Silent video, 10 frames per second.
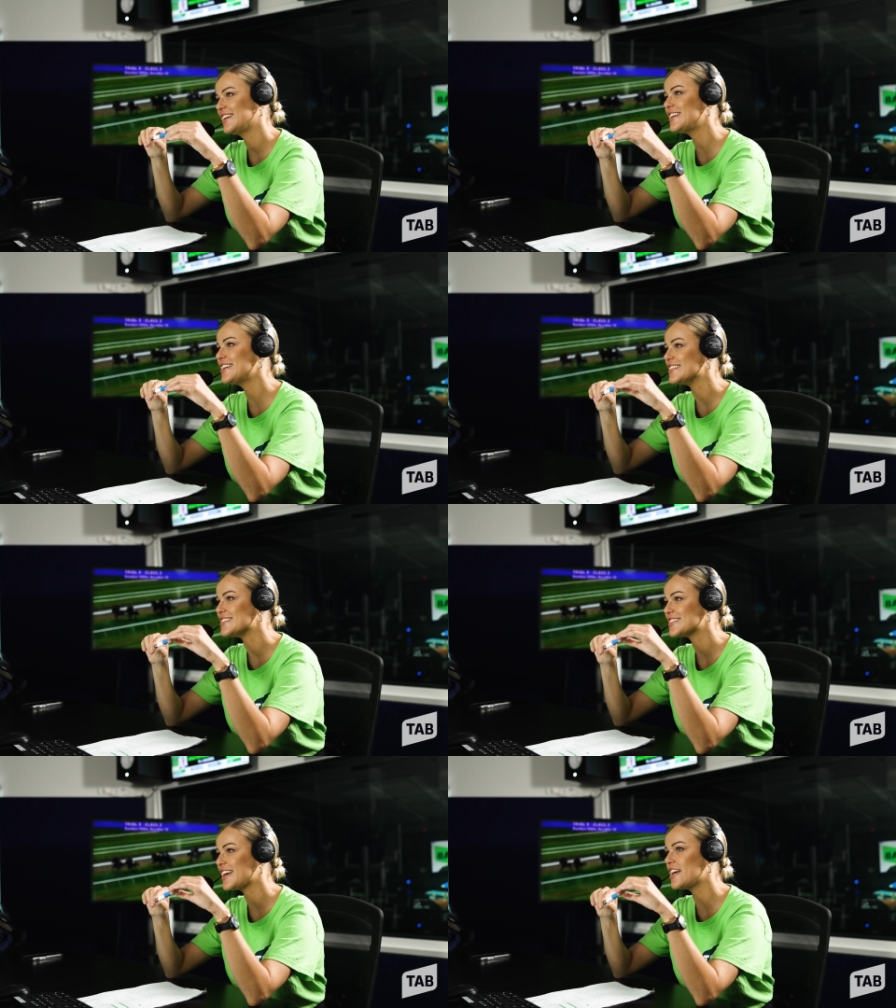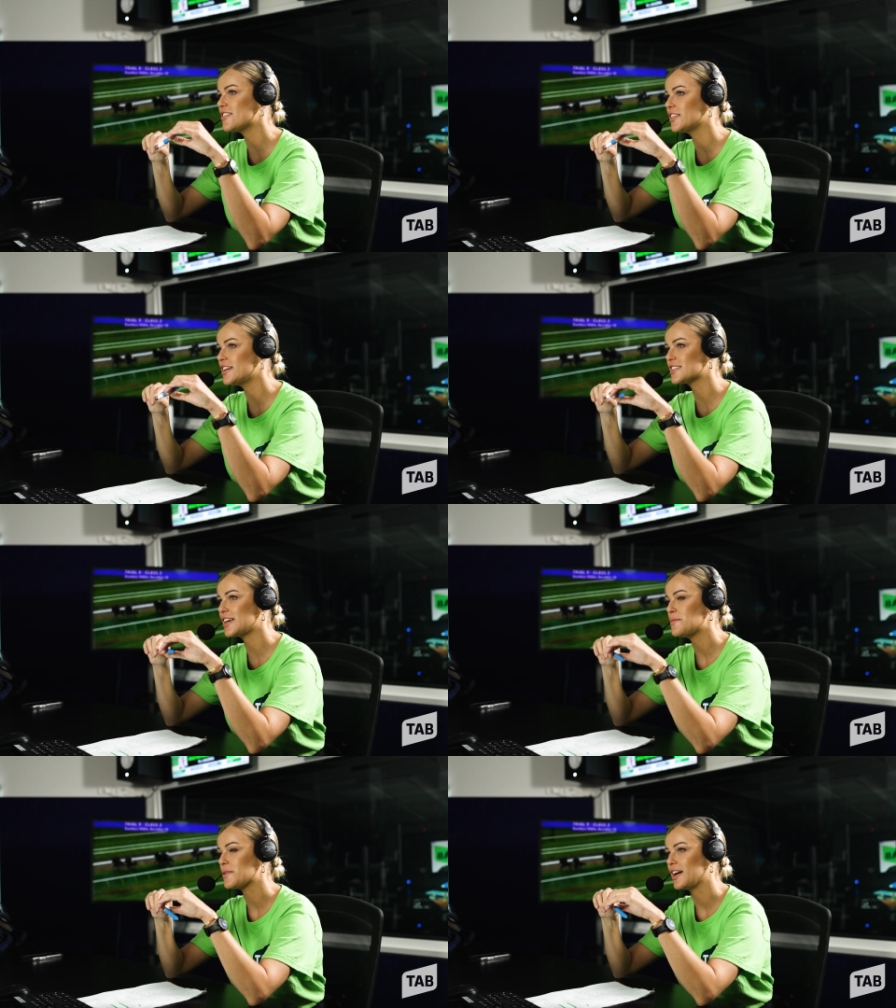It is. And let's
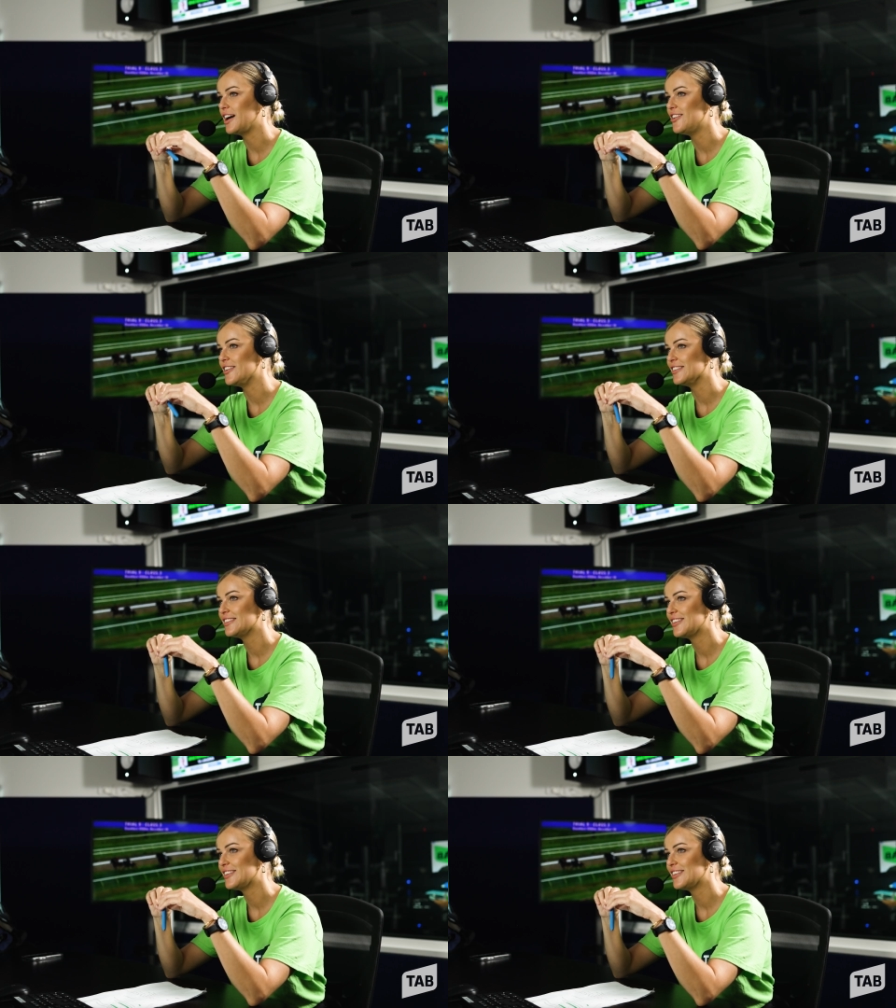keep it current.